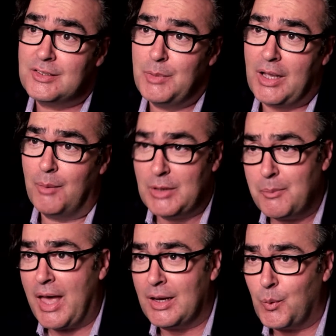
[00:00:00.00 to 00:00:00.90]
to become
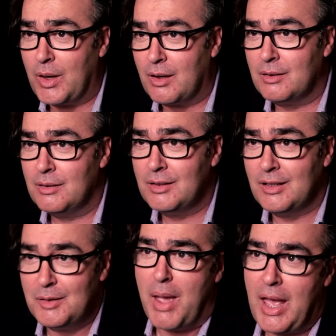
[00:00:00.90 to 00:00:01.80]
demand aware, and the
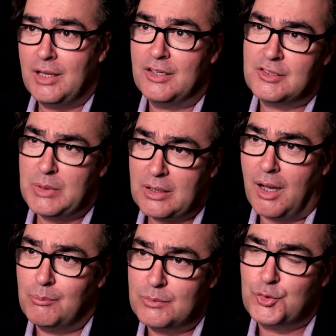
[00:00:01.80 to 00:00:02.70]
demand needs to
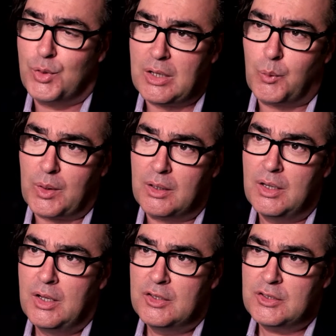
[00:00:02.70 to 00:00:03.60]
become grid aware.
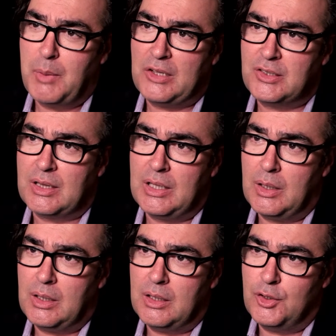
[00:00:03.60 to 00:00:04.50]
So
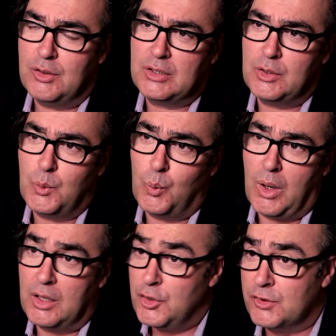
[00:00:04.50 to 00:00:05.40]
basically,
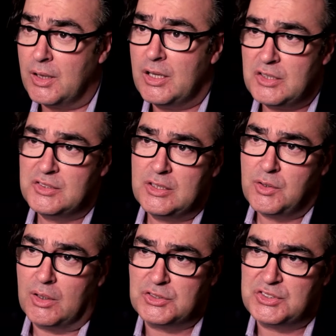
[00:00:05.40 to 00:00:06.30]
utilities need to
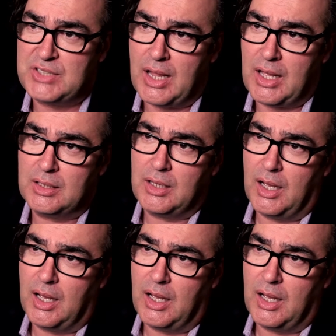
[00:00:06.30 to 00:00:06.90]
understand